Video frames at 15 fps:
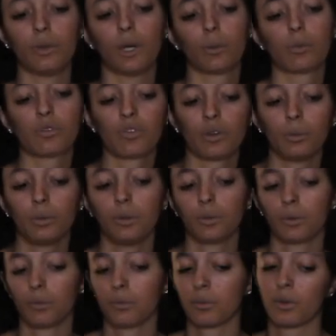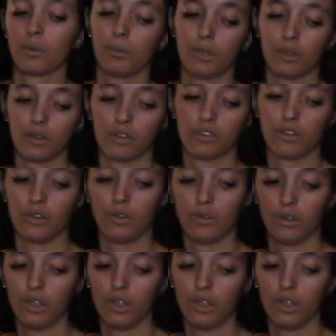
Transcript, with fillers: bottoms for the blue were a winner, so...